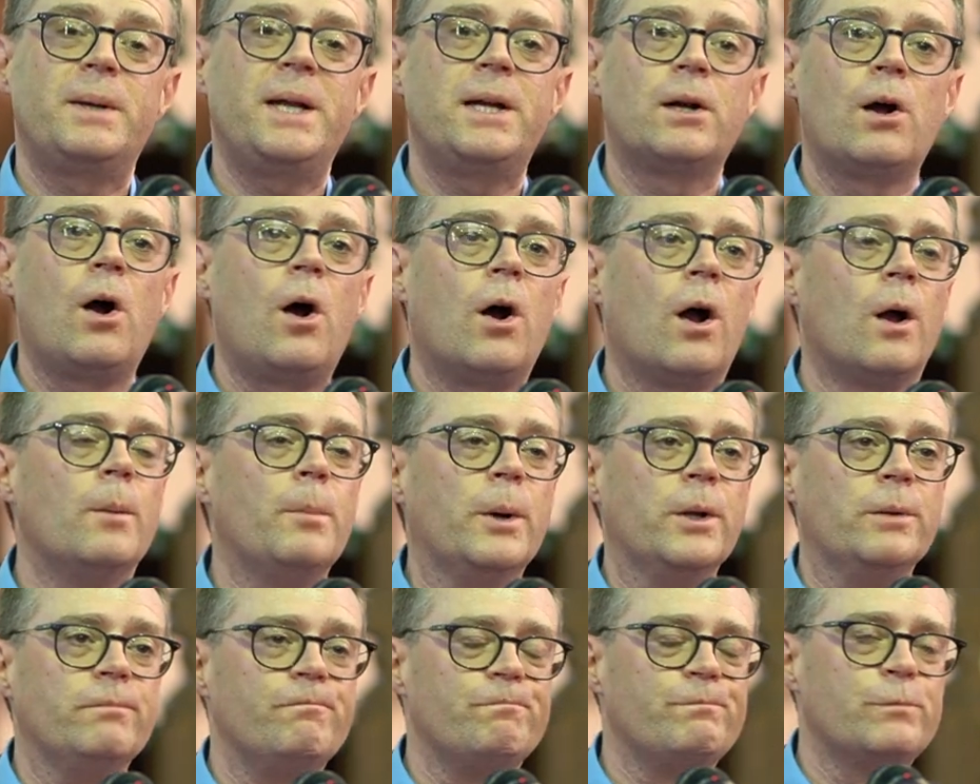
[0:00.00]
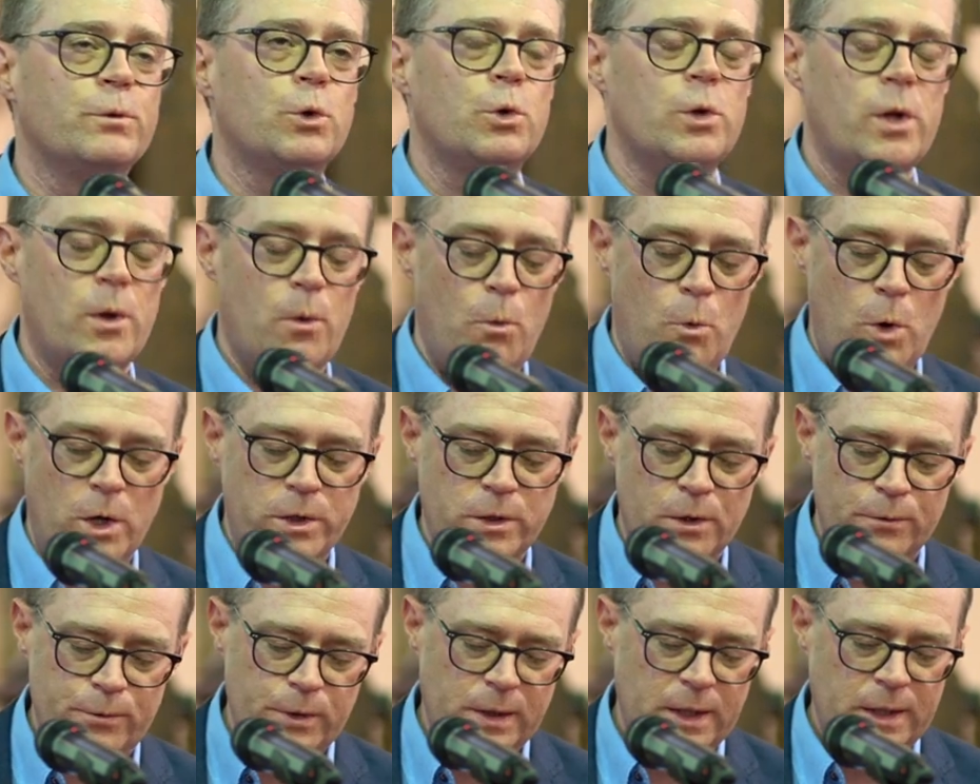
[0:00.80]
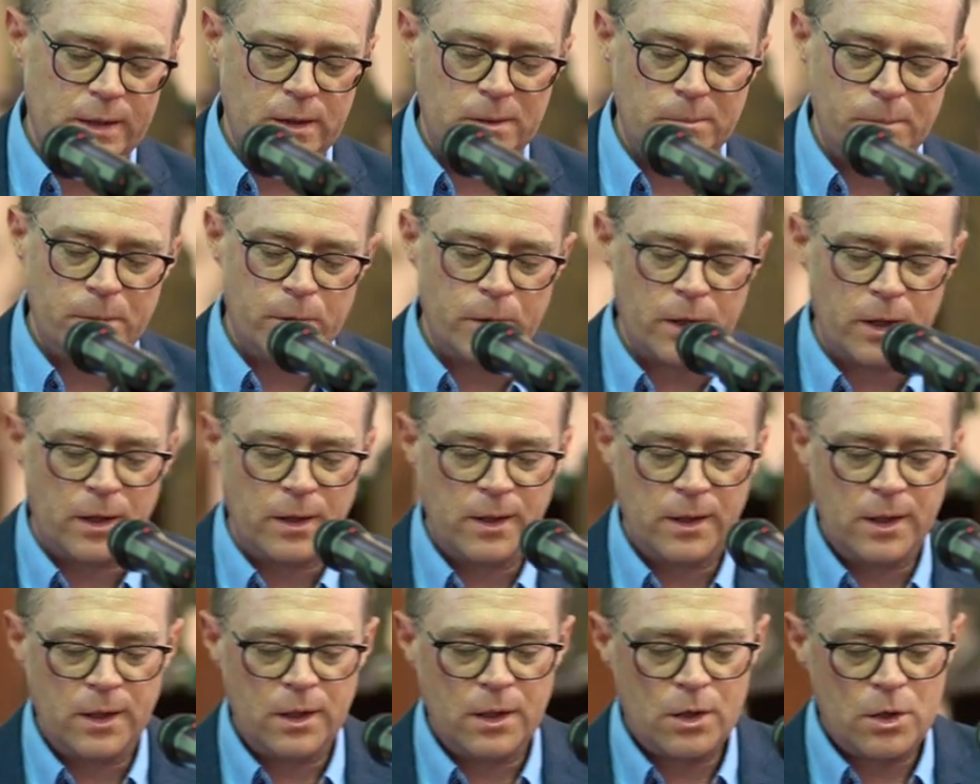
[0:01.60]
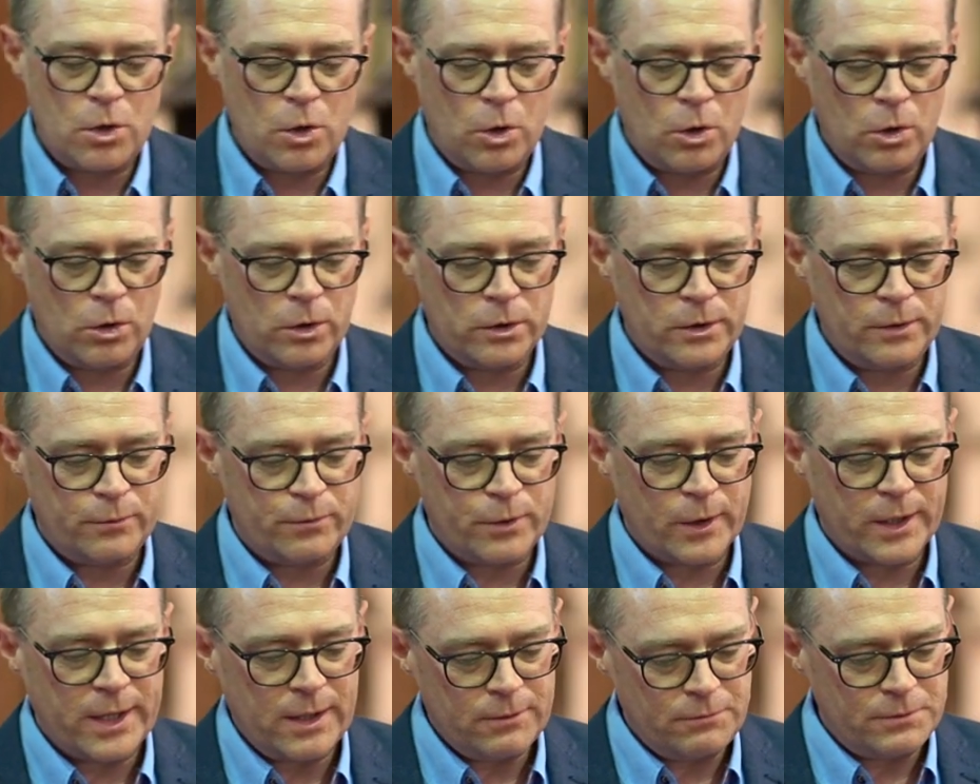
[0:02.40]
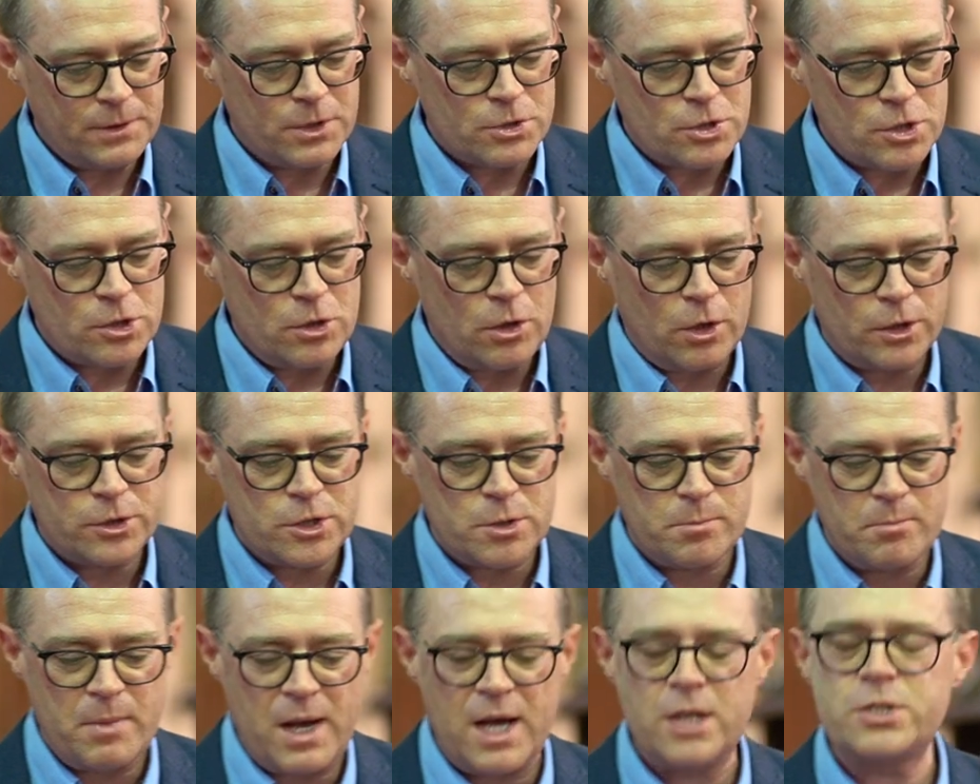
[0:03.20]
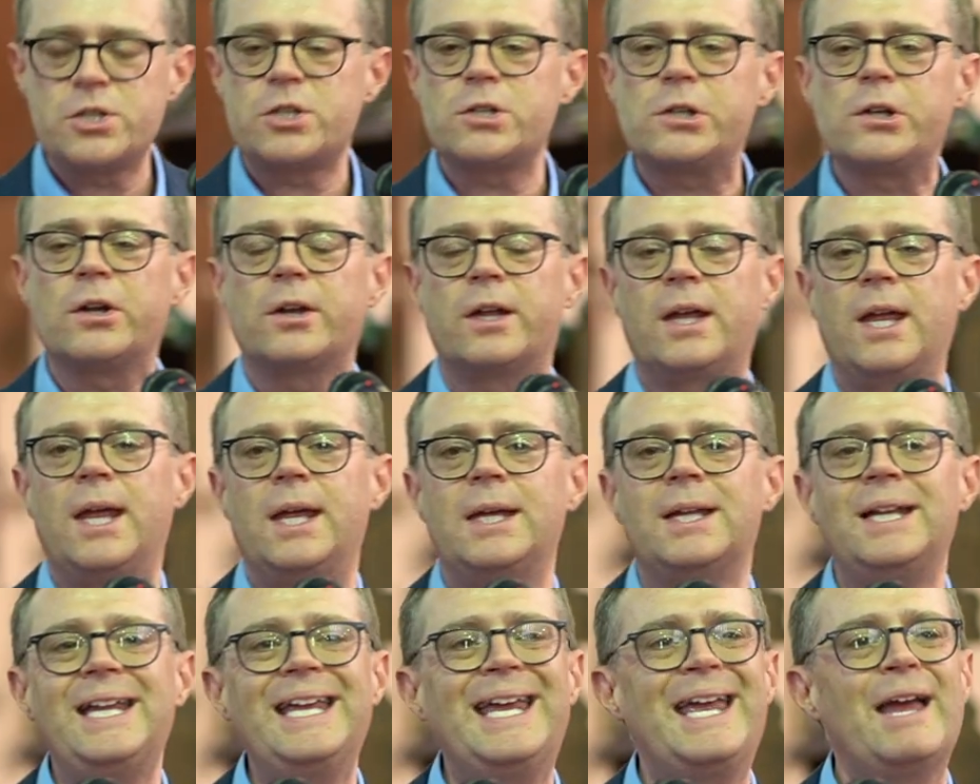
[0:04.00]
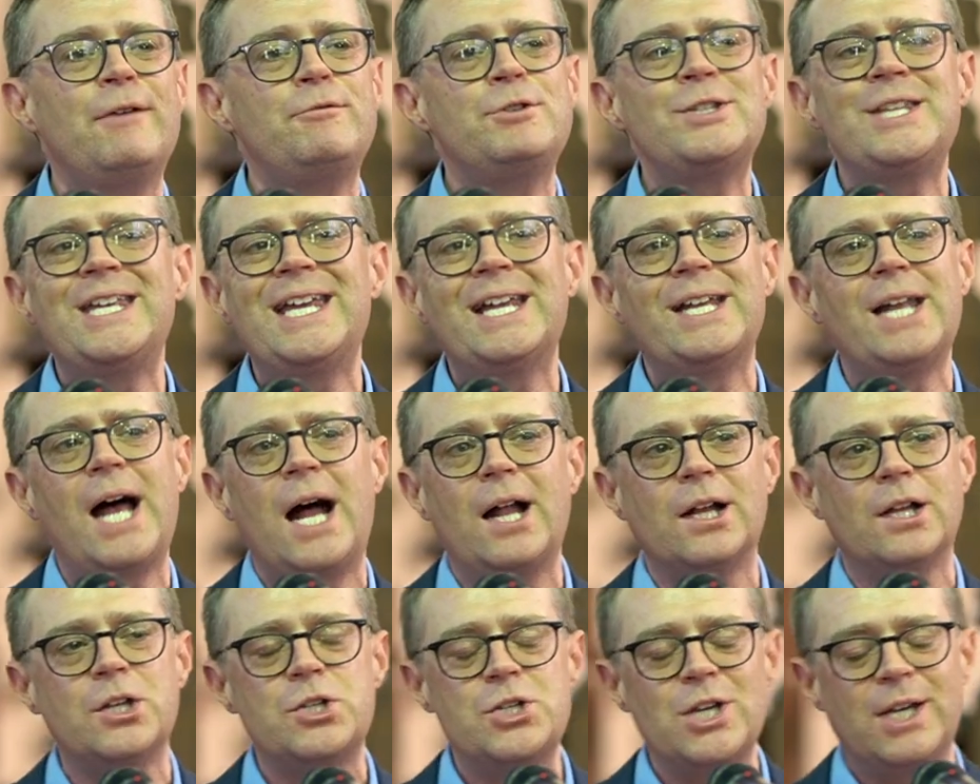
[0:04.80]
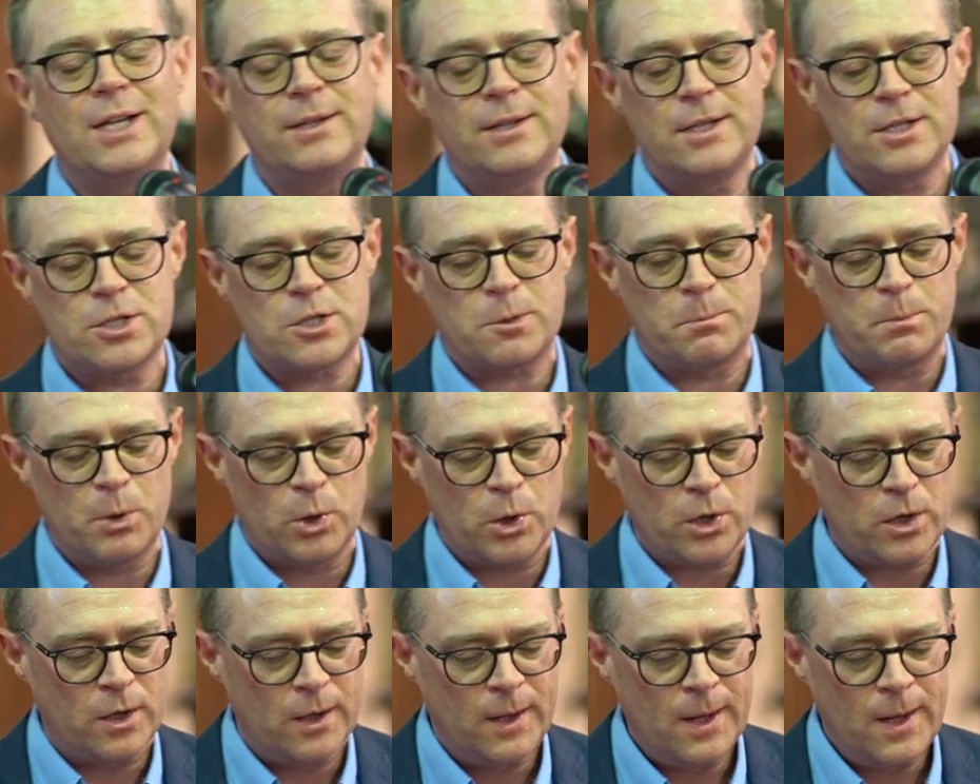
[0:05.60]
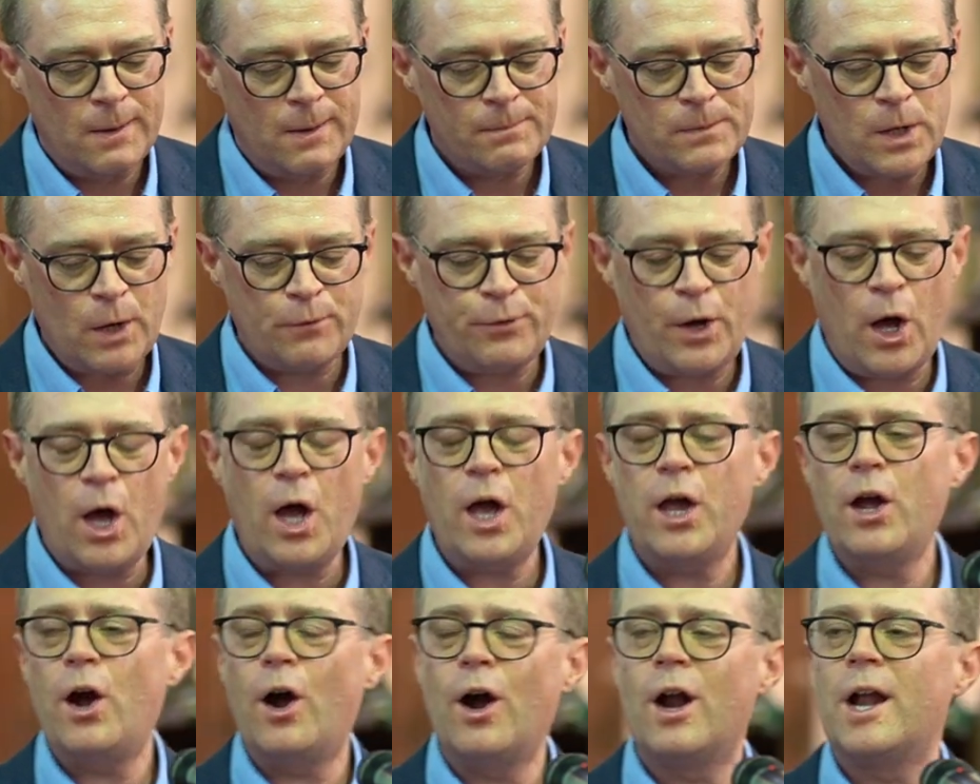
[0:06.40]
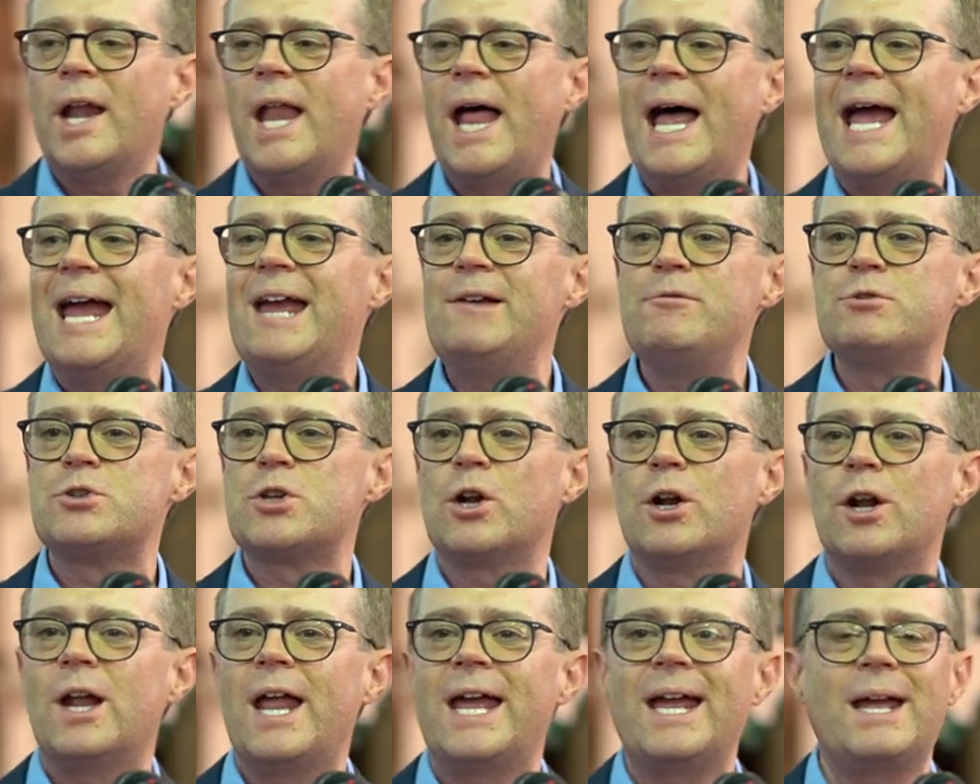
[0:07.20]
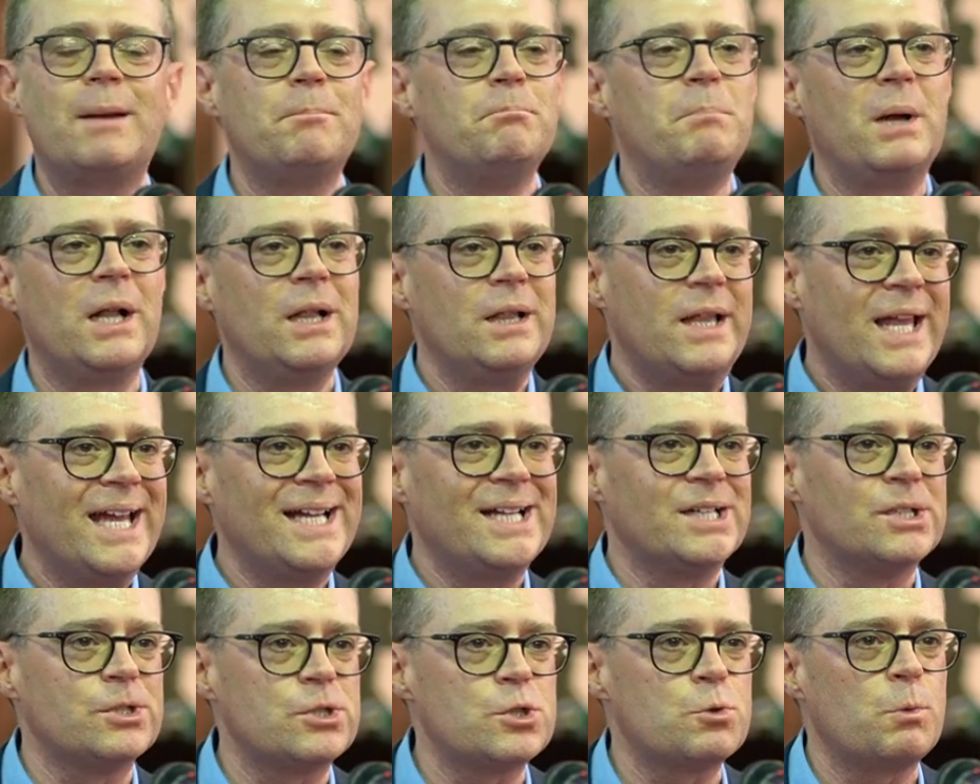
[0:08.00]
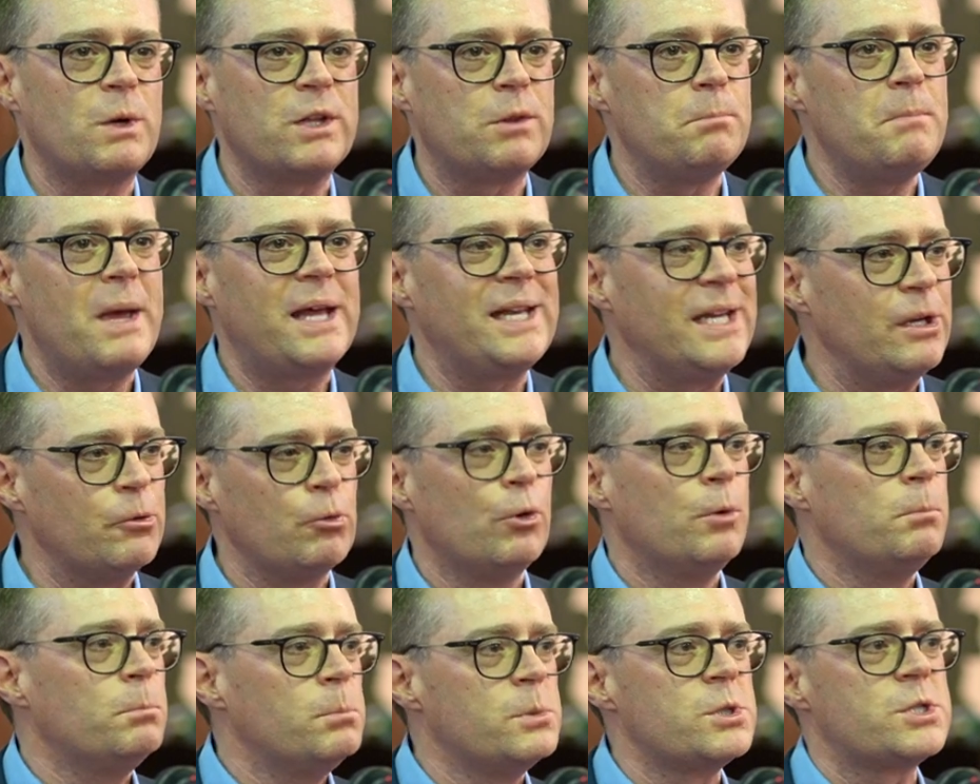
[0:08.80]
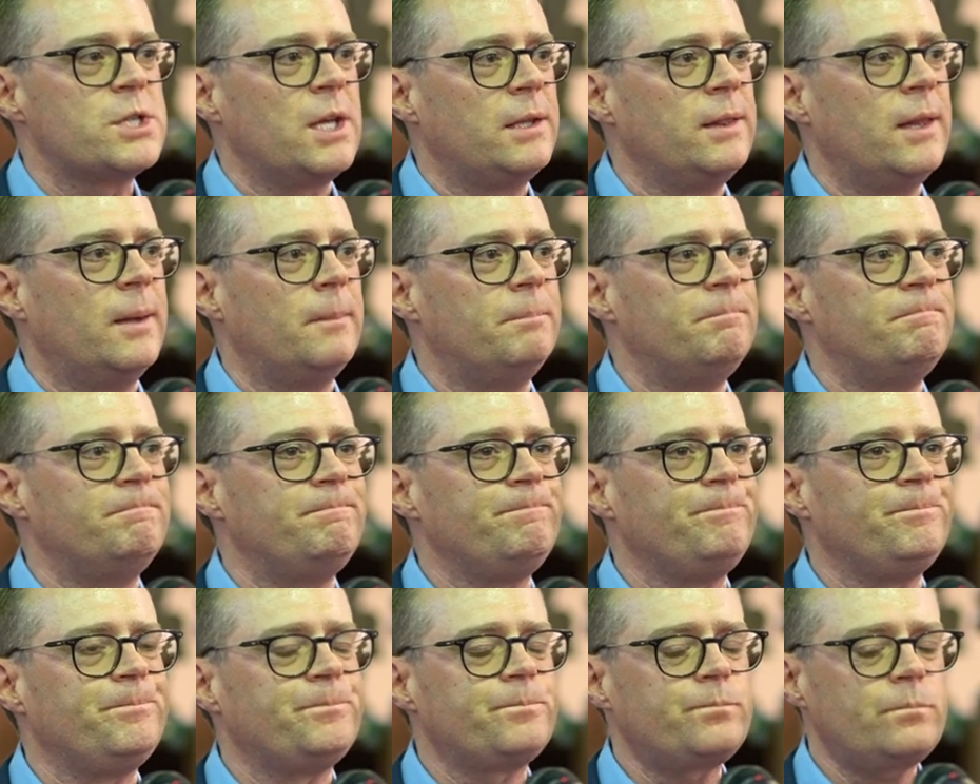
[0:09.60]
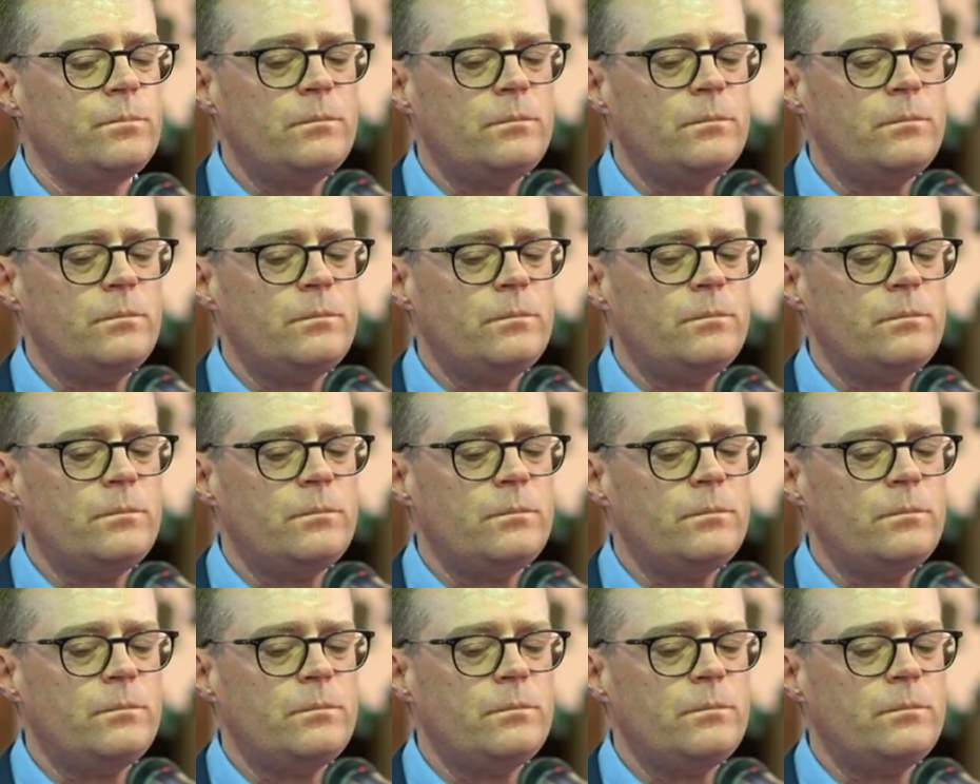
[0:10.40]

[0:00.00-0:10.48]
Peter Horaban wrote a wonderful little book called Forgiveness, God's Master Key, and he gives the analogy in this book of how our lives are like buildings with many rooms in them.